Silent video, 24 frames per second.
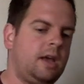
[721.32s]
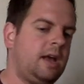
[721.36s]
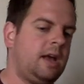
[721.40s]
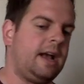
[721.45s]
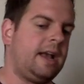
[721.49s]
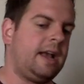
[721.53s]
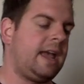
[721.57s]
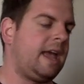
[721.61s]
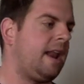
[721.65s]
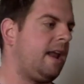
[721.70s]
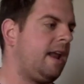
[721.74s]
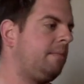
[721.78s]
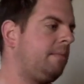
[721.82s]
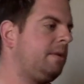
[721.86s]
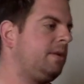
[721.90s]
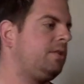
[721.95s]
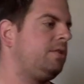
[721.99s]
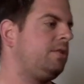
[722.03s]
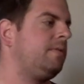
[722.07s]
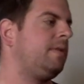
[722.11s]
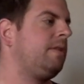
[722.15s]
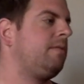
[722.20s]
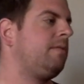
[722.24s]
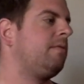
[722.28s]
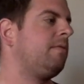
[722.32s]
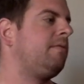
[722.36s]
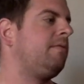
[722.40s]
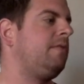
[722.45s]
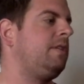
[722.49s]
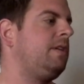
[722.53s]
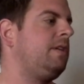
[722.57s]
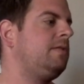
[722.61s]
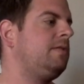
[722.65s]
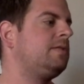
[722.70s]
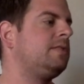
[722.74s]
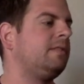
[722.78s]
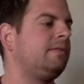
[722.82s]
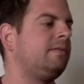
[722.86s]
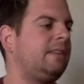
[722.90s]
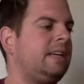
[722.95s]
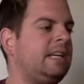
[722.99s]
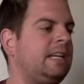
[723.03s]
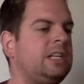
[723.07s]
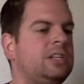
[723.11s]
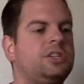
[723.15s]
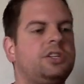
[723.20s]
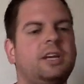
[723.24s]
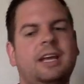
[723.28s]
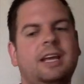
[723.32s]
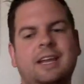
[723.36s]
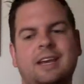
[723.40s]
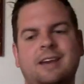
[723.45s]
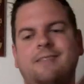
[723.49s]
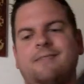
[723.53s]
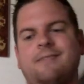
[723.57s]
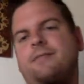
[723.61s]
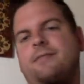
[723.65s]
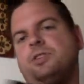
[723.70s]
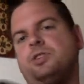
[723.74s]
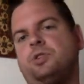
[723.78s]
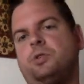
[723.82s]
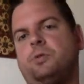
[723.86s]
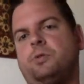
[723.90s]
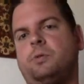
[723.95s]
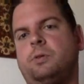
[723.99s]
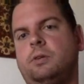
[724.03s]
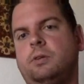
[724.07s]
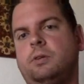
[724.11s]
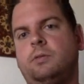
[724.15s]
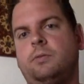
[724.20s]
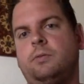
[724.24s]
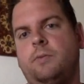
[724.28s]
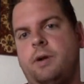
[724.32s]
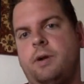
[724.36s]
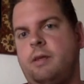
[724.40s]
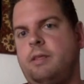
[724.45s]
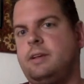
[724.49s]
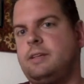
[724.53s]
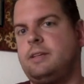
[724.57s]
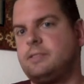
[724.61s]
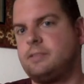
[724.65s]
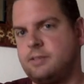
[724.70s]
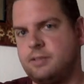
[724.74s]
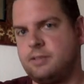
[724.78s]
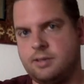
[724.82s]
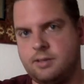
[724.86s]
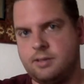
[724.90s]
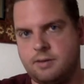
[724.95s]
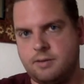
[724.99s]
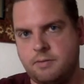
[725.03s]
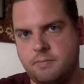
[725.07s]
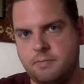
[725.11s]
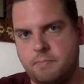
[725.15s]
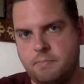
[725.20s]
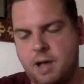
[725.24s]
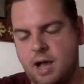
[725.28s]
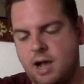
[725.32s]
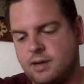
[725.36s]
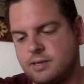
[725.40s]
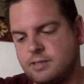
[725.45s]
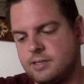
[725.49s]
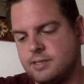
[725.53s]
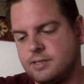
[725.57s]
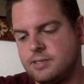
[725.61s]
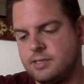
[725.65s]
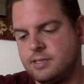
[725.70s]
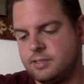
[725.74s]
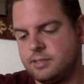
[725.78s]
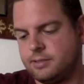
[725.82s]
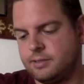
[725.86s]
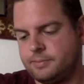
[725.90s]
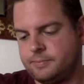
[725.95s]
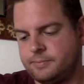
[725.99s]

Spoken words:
again, I'll be doing reviews of each individual one of these boxes.